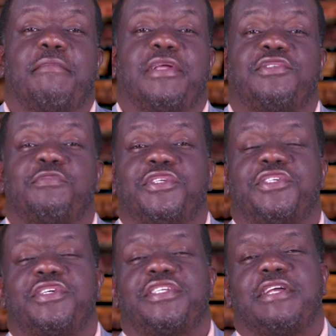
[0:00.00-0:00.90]
I'm Atubo
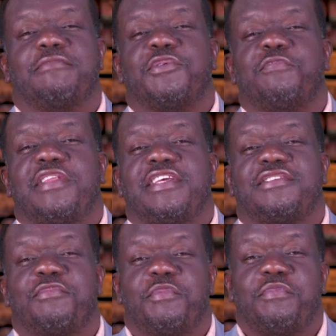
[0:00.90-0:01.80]
George, and I'm so
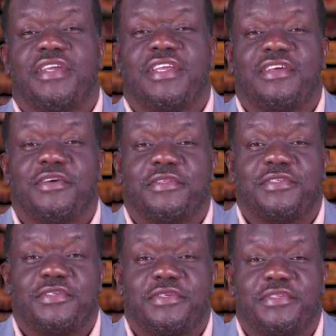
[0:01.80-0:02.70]
blessed to be bringing
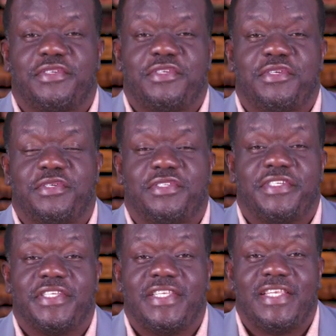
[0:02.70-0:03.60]
God's truth to you
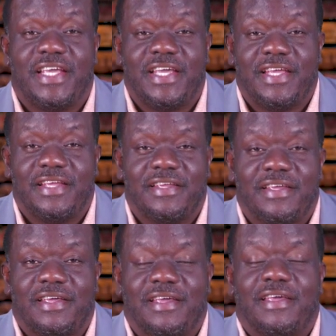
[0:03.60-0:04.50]
today.
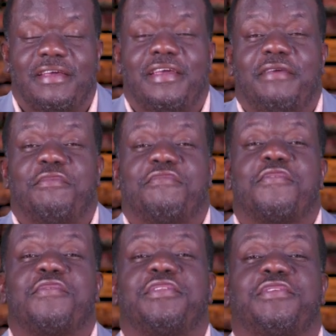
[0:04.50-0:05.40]
Hey,
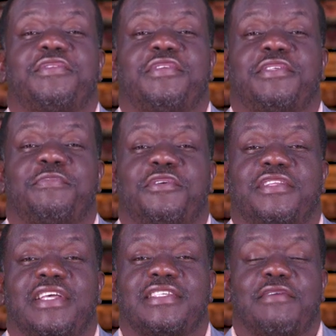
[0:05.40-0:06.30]
before going to today's
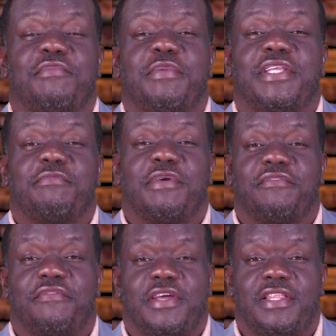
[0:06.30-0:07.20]
broadcast, can we make
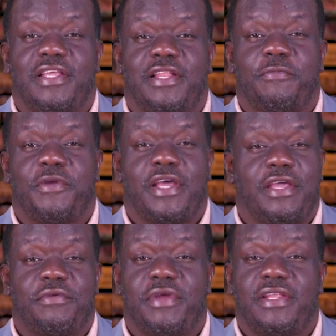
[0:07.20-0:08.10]
demand for our daily bread? Are
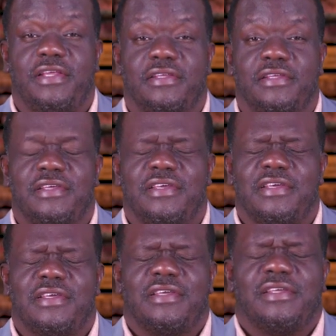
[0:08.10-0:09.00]
you ready?
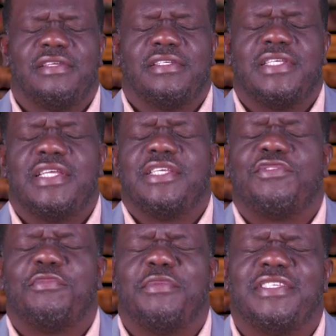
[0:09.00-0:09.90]
Say
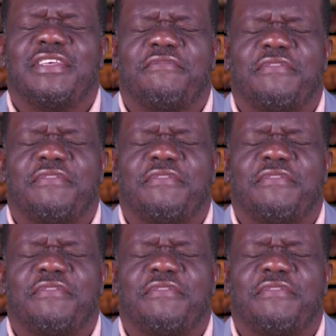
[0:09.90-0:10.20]
this with me. Say,